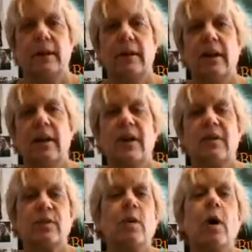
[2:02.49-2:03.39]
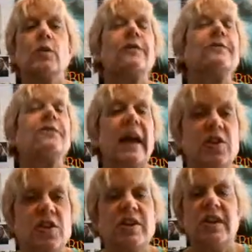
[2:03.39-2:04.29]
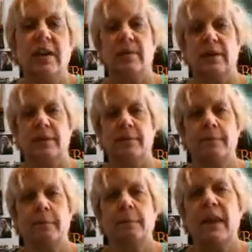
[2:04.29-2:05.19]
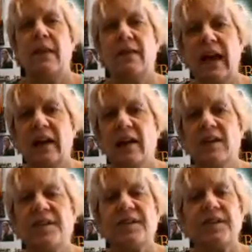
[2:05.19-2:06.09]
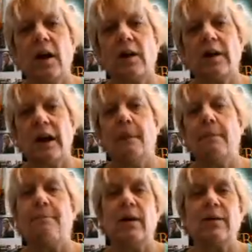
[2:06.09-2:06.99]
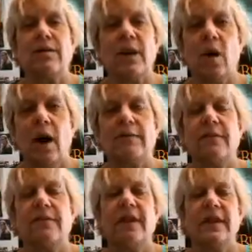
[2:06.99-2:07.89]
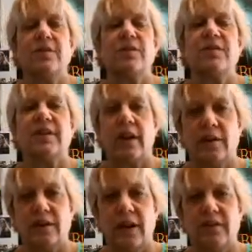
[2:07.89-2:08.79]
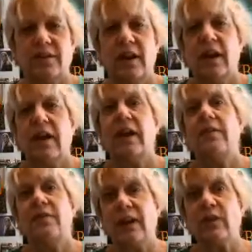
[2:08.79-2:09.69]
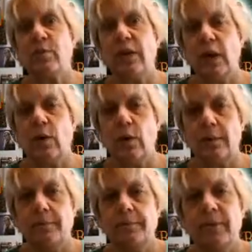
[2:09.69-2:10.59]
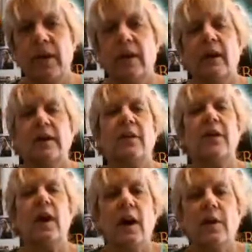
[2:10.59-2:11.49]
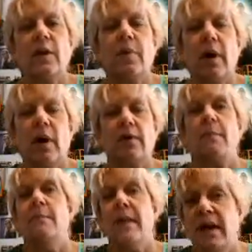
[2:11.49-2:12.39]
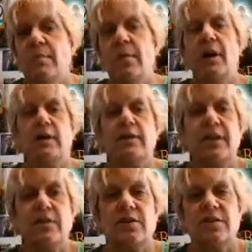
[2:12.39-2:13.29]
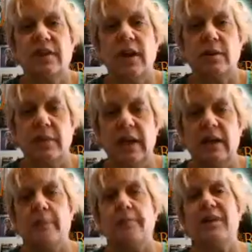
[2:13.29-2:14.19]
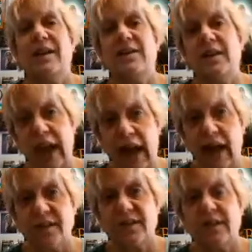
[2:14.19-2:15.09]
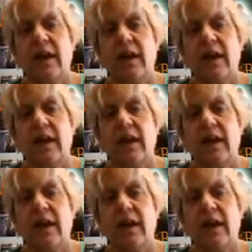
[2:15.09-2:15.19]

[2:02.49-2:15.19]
Okay? That's what's called a reflection nebula. And that is starlight bouncing off of interstellar dust. That's pretty cool. Now the other part, the main part of the interstellar medium, is gas,